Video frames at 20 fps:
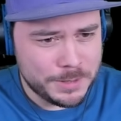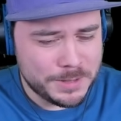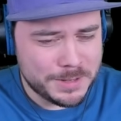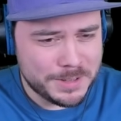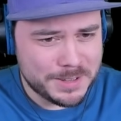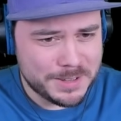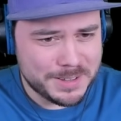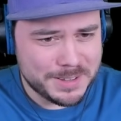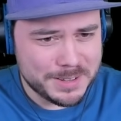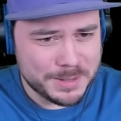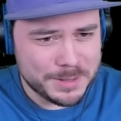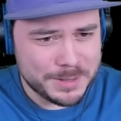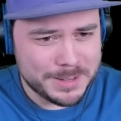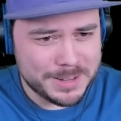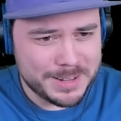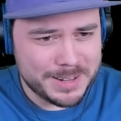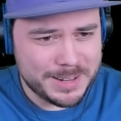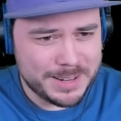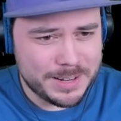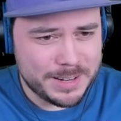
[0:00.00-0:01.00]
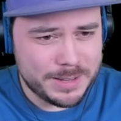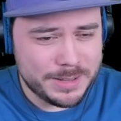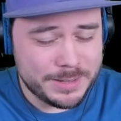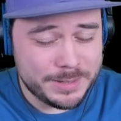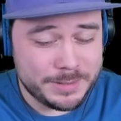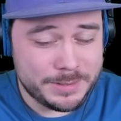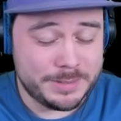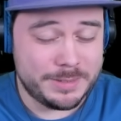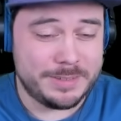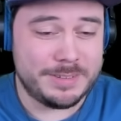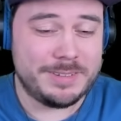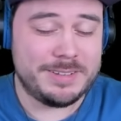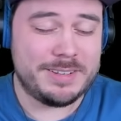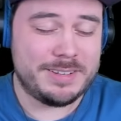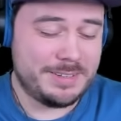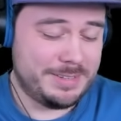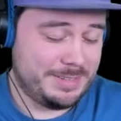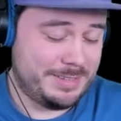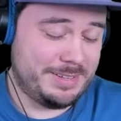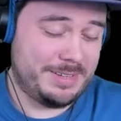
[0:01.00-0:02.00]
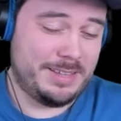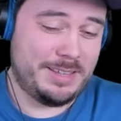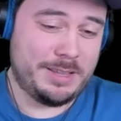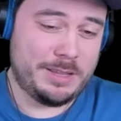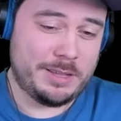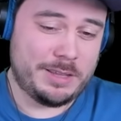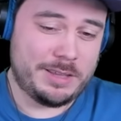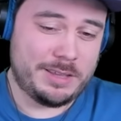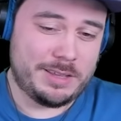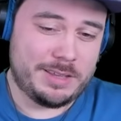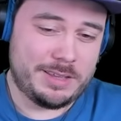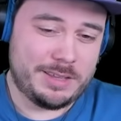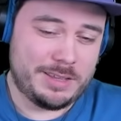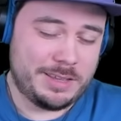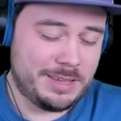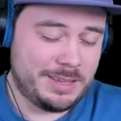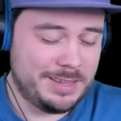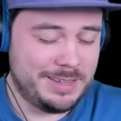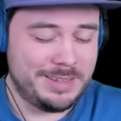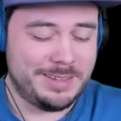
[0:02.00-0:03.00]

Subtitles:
No one is speaking in this clip.